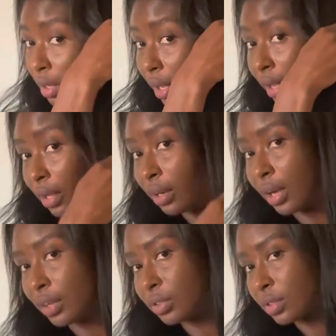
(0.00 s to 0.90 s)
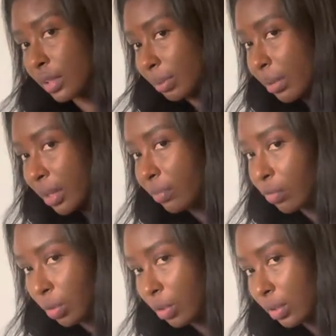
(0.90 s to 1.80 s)
and I just like bring it
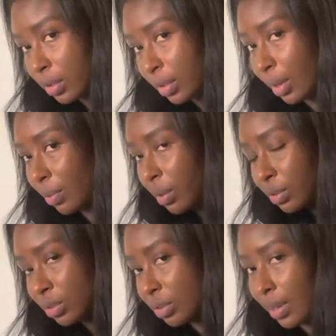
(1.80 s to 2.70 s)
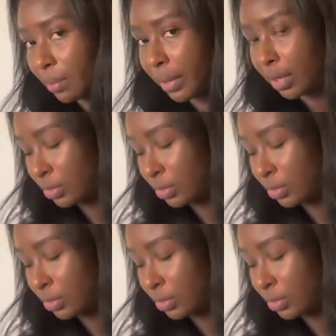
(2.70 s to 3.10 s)
forward. I probably should grab a hair